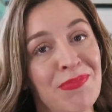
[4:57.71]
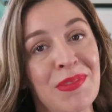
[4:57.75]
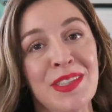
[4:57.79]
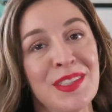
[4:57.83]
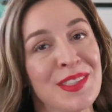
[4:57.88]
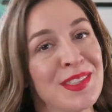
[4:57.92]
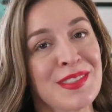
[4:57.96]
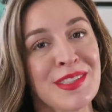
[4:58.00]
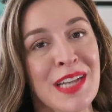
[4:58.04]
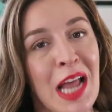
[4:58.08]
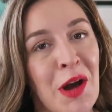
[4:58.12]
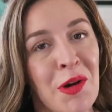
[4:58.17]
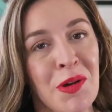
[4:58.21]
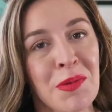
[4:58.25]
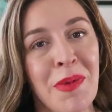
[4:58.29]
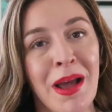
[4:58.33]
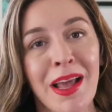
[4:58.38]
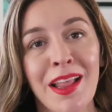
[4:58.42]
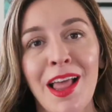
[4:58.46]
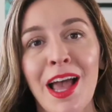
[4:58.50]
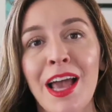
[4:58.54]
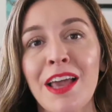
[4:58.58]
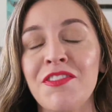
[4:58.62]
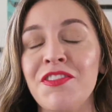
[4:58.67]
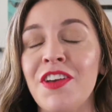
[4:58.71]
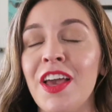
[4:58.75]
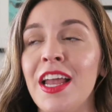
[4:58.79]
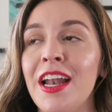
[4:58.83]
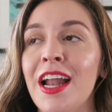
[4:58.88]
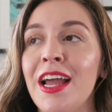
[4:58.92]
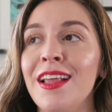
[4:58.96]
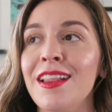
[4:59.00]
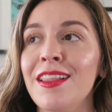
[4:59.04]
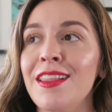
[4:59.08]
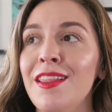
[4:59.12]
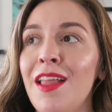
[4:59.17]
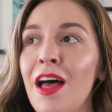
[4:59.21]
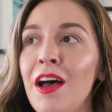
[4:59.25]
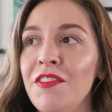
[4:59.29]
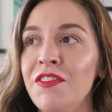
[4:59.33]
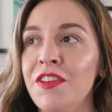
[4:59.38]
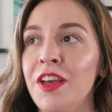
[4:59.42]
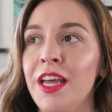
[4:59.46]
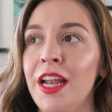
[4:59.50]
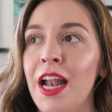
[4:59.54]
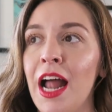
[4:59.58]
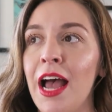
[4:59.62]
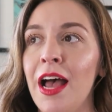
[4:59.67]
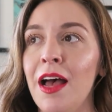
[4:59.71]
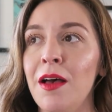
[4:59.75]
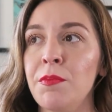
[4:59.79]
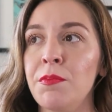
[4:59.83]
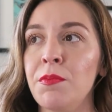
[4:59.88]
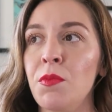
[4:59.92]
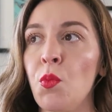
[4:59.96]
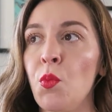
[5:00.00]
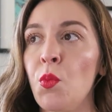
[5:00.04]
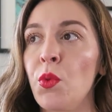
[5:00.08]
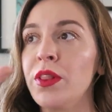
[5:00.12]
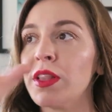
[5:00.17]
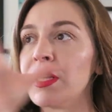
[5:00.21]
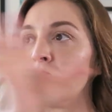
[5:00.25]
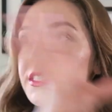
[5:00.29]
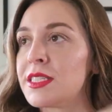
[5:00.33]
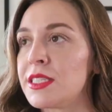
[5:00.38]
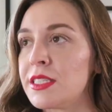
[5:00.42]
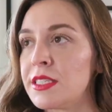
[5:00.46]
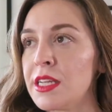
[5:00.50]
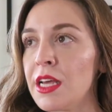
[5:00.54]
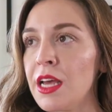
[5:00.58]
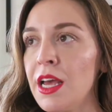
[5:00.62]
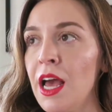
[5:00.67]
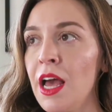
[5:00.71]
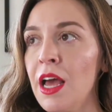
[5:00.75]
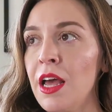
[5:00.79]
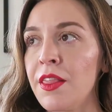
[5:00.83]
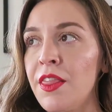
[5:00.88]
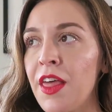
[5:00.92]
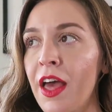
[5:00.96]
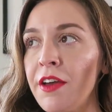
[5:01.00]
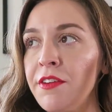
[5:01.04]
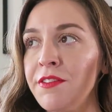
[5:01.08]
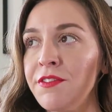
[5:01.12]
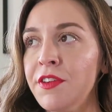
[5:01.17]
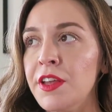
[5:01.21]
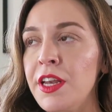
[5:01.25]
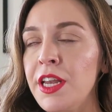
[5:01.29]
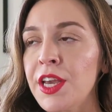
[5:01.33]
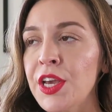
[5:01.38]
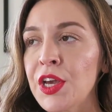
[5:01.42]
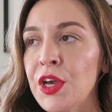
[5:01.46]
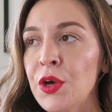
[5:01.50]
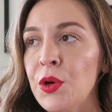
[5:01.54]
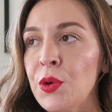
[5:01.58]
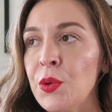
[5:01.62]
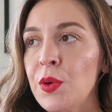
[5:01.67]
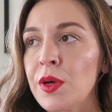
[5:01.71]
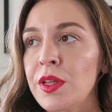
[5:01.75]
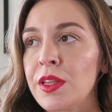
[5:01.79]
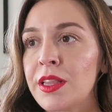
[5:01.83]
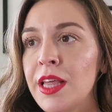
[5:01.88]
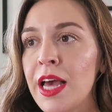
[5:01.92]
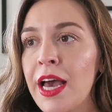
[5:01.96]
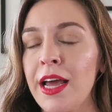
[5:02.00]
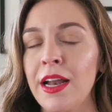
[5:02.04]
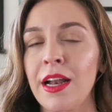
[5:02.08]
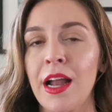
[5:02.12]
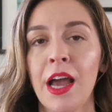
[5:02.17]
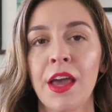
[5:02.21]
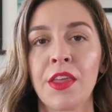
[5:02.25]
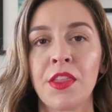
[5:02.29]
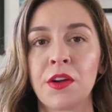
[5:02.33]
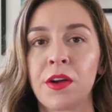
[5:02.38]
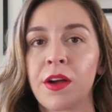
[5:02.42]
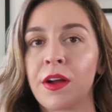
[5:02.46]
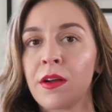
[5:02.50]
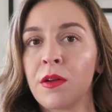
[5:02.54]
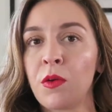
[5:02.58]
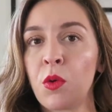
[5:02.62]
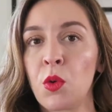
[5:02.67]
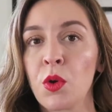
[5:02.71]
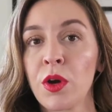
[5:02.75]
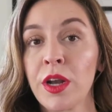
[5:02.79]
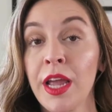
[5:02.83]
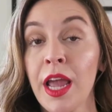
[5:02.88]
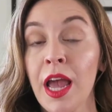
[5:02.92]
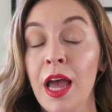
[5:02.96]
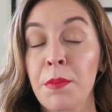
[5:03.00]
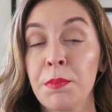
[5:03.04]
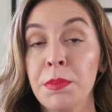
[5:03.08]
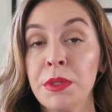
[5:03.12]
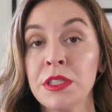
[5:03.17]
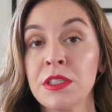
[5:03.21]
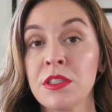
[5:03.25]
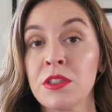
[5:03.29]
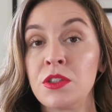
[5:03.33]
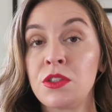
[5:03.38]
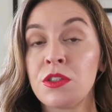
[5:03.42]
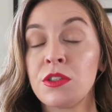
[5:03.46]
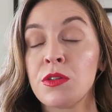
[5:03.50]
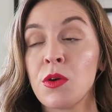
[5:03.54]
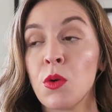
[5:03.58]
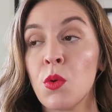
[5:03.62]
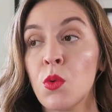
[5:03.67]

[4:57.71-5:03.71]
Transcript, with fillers: this is now in my life and I love it. Um, when that, that video that either already happened